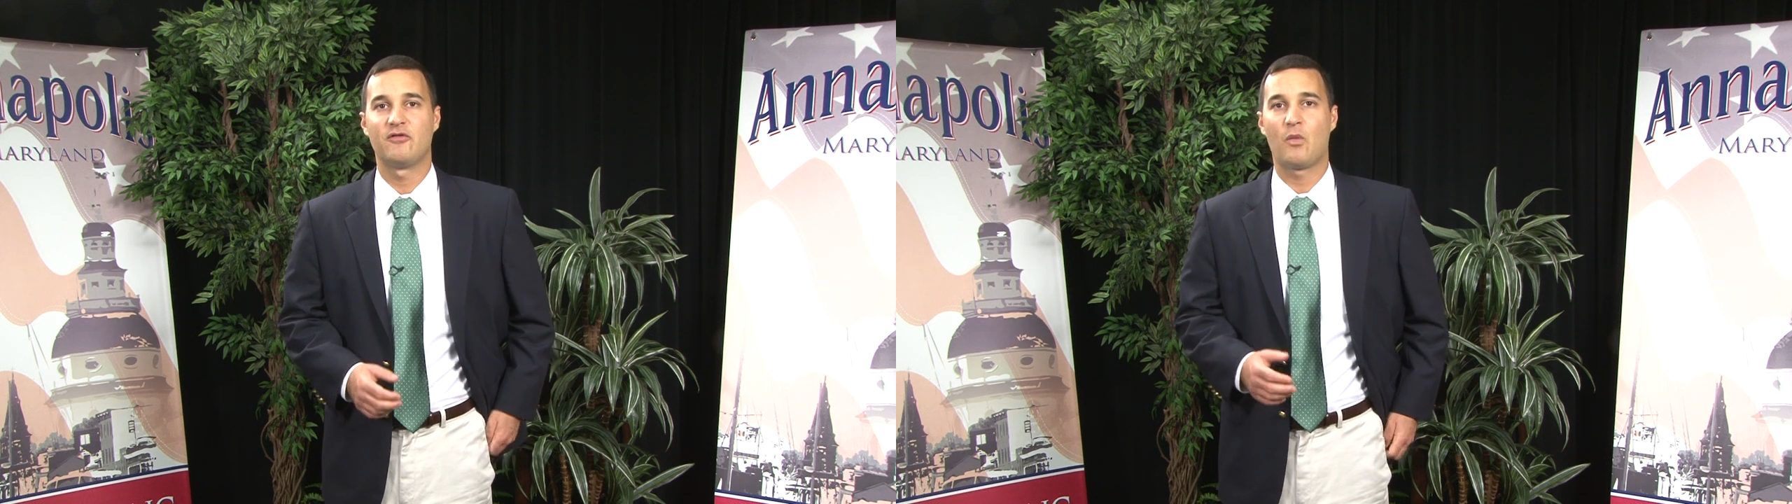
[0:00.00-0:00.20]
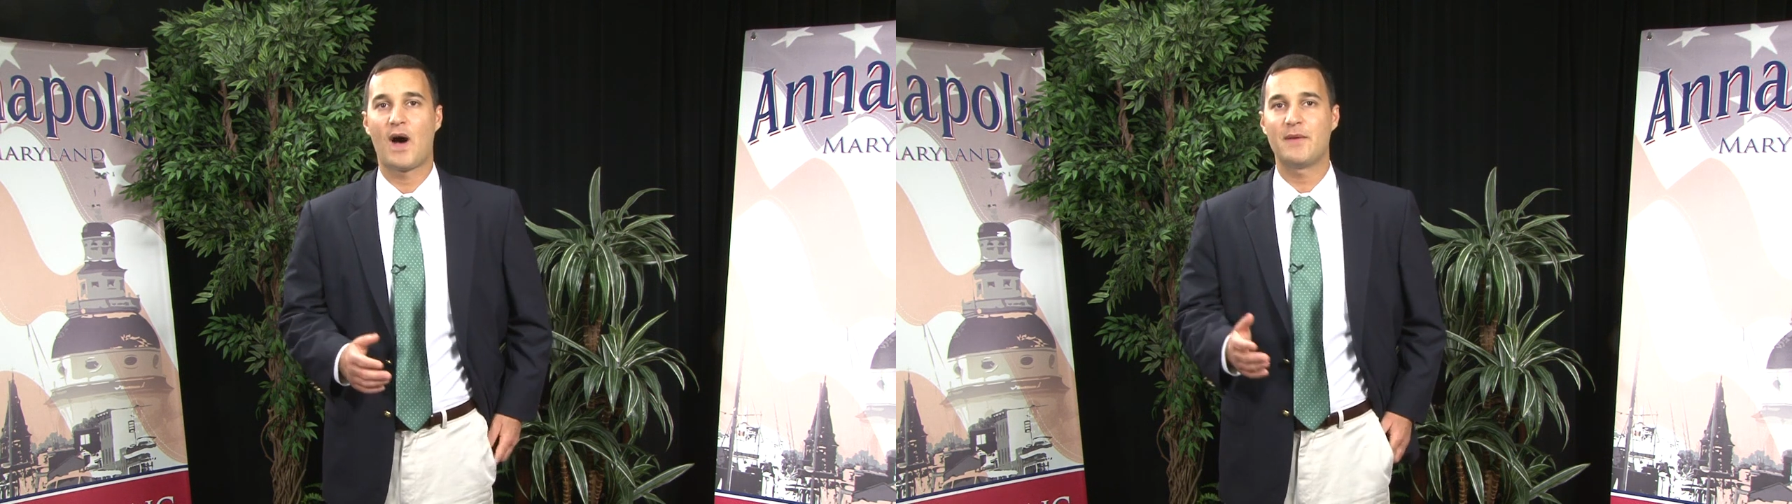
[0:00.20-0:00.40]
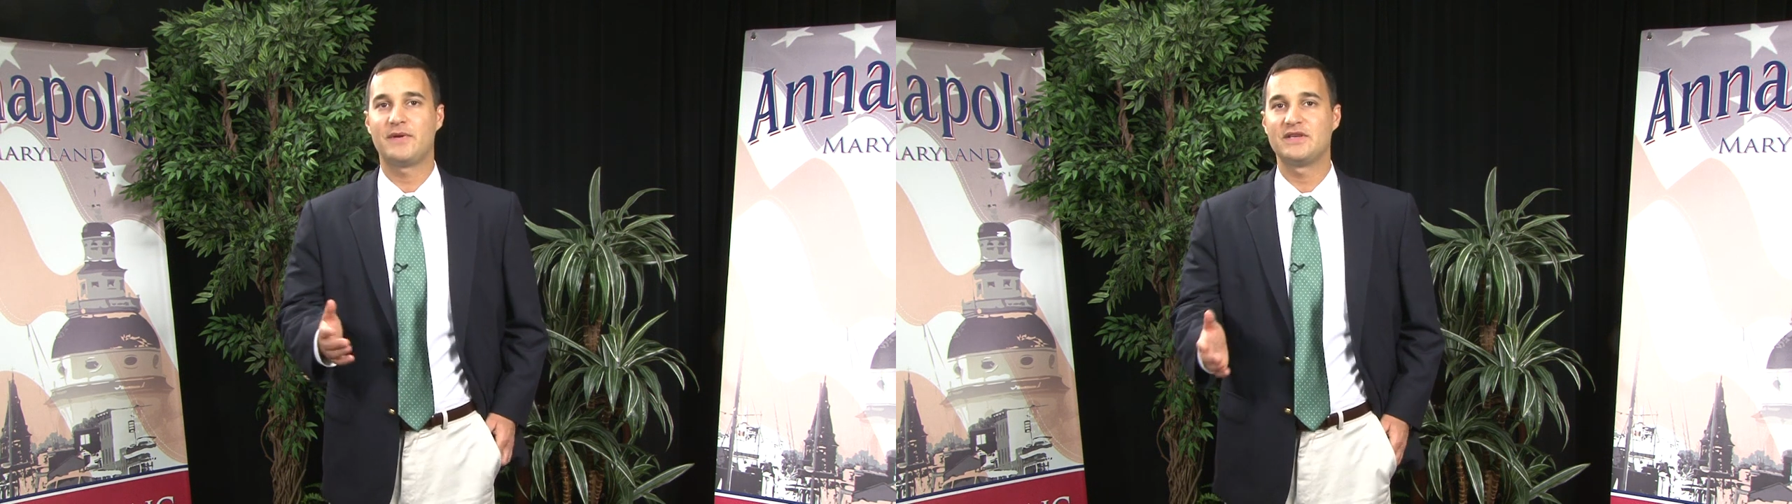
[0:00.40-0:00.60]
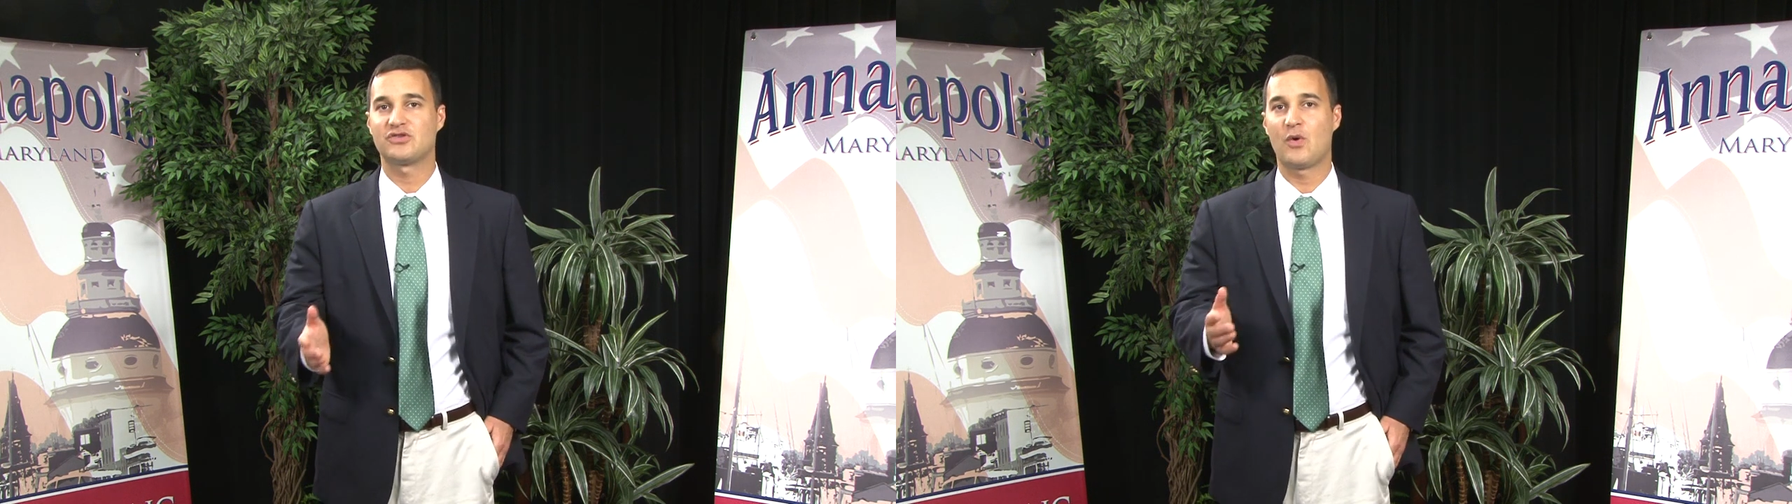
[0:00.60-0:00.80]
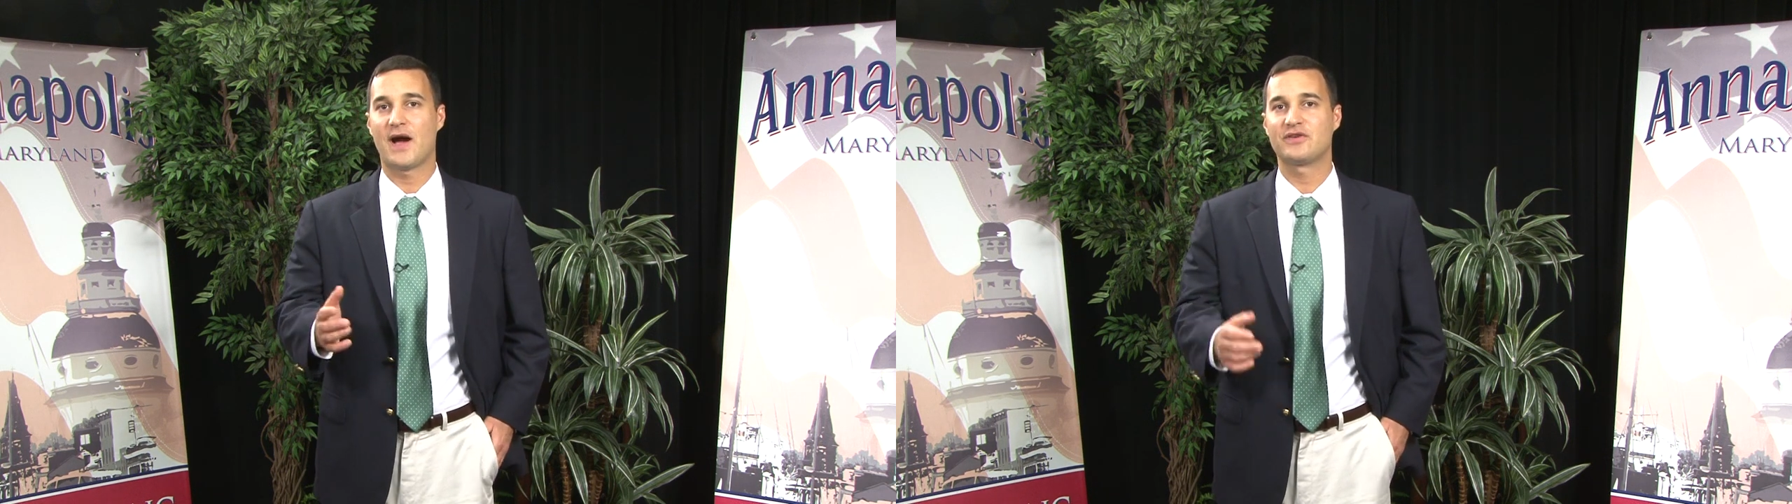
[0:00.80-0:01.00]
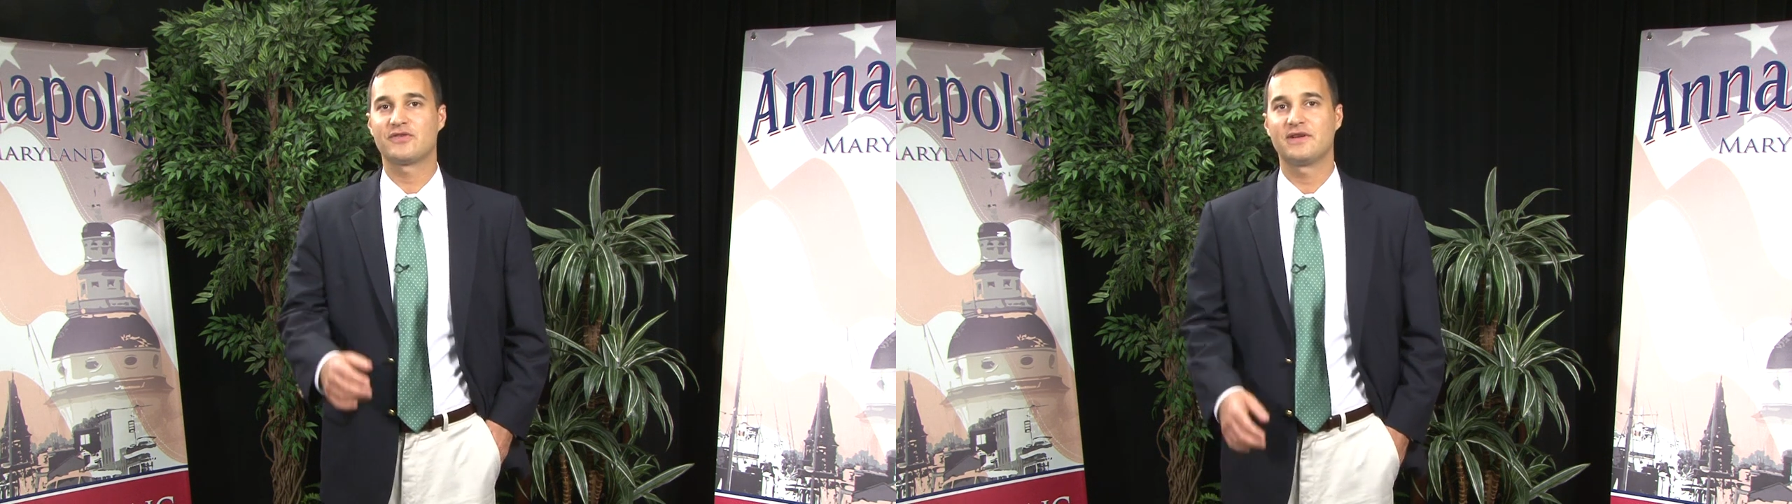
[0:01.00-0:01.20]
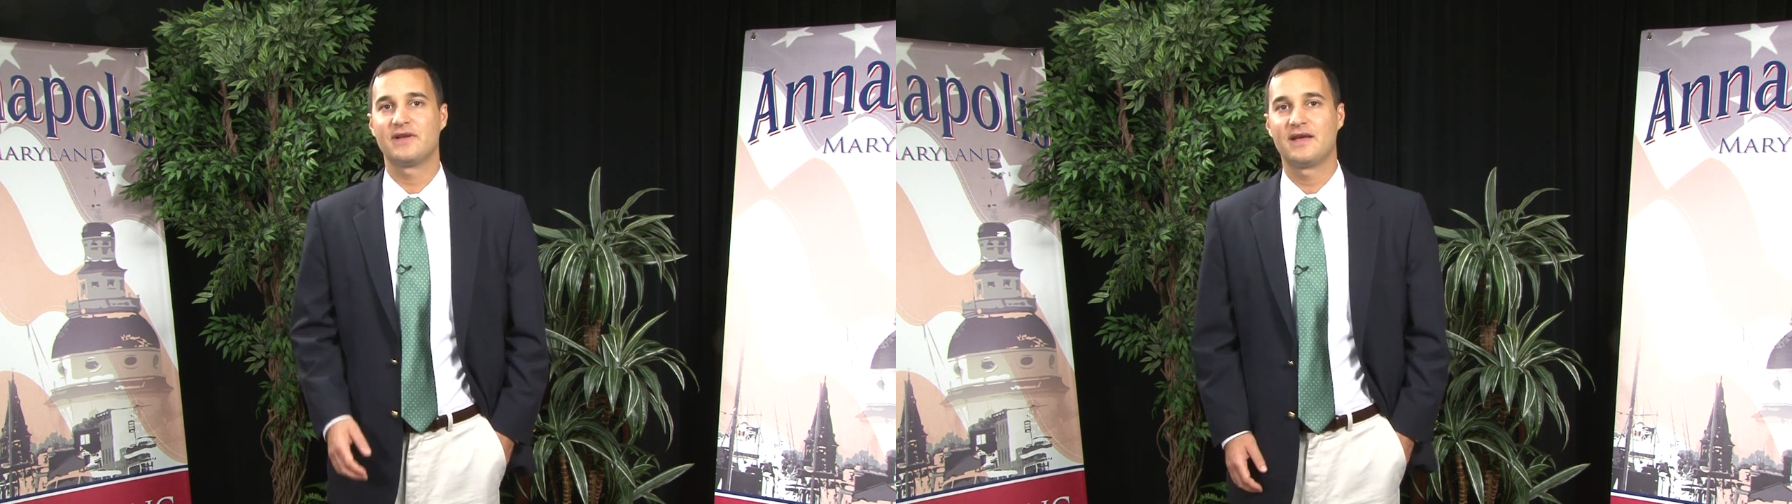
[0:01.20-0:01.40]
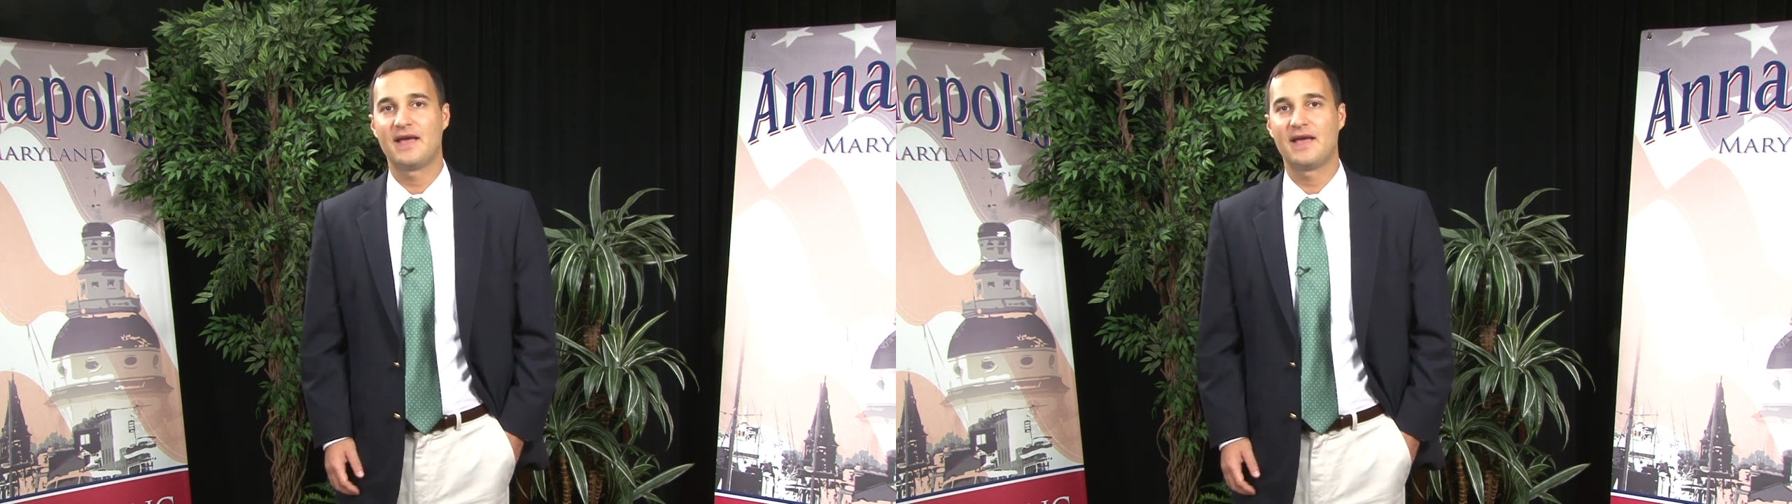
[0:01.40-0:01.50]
the YP Squadron